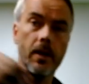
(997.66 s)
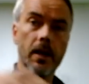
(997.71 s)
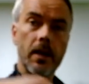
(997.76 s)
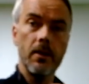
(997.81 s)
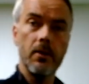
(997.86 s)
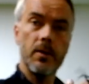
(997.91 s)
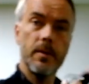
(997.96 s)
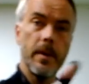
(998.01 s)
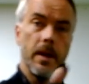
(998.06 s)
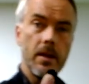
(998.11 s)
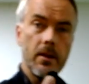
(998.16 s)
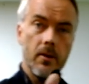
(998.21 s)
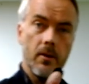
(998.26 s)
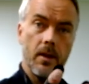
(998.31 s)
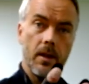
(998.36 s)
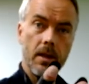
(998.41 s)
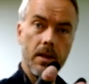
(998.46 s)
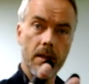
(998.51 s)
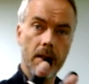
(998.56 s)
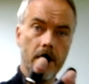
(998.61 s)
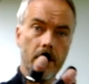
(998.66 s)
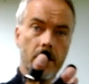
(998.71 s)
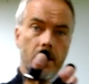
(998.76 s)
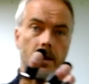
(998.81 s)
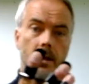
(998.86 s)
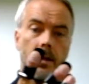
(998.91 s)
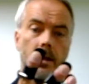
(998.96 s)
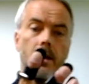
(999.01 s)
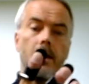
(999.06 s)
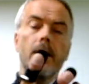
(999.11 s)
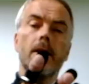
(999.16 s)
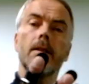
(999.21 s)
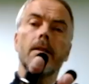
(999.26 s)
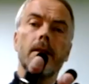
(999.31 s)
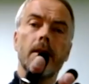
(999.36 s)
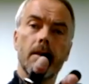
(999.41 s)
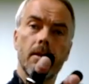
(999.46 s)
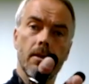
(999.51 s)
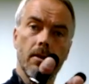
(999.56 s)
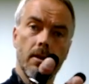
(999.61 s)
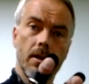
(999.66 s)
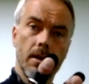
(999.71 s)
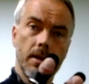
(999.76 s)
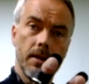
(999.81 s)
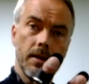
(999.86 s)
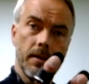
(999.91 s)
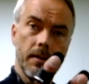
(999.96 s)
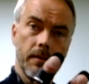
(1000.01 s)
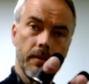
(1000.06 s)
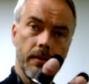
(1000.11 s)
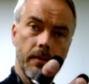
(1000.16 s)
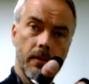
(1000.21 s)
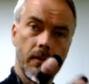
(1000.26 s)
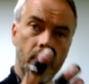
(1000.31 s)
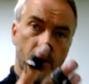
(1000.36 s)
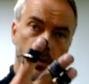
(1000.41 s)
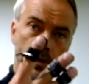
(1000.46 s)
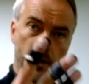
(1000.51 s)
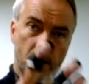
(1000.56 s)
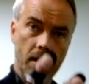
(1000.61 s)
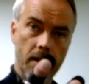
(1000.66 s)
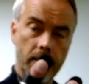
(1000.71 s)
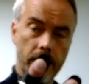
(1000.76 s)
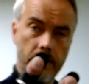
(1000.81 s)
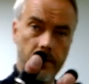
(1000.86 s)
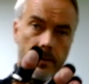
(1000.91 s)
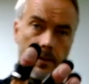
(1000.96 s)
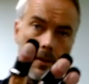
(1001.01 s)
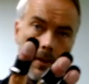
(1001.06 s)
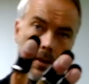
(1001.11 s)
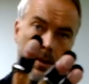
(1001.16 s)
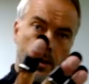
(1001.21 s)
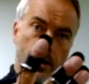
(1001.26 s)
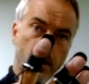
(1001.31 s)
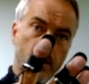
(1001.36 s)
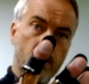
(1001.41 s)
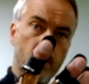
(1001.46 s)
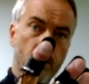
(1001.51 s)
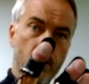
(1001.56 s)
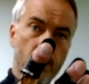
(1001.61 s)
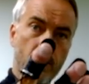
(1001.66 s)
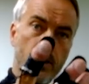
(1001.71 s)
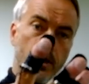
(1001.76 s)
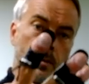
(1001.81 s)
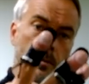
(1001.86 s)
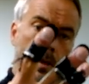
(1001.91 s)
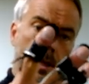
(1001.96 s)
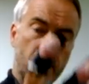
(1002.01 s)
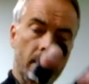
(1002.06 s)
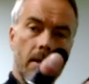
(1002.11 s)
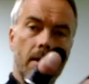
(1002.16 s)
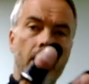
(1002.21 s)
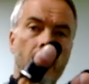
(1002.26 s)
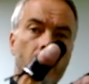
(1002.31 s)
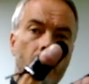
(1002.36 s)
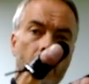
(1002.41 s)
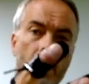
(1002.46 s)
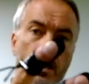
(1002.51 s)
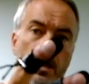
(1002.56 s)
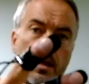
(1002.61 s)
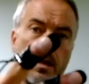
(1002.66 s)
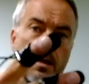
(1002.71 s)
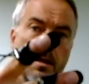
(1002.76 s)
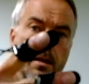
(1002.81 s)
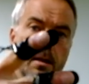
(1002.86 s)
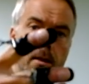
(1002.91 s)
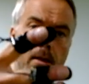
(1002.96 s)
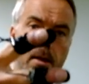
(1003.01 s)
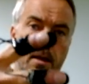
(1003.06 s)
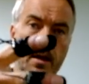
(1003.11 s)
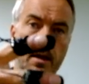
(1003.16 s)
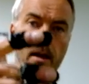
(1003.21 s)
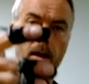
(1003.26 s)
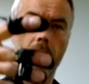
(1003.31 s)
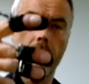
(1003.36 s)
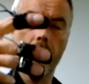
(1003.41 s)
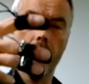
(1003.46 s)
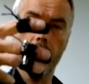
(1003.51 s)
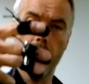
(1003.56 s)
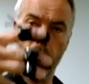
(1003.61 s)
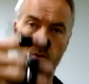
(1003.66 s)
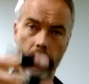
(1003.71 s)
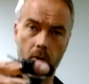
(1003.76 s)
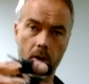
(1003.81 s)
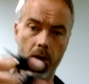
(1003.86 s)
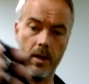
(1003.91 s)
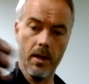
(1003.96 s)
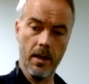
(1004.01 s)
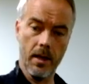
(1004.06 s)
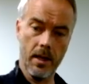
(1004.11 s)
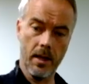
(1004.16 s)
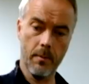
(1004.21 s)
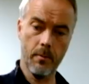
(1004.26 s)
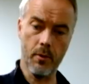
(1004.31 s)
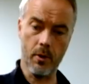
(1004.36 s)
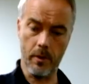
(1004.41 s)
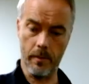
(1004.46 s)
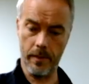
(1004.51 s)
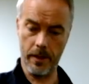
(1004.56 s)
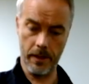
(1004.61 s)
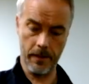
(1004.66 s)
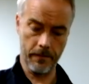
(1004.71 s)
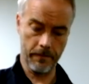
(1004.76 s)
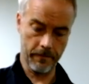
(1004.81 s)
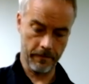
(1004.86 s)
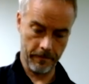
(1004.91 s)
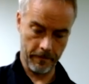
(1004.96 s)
okay, you spend already $6. What you have, you can shoot your Mediterranean style really proper.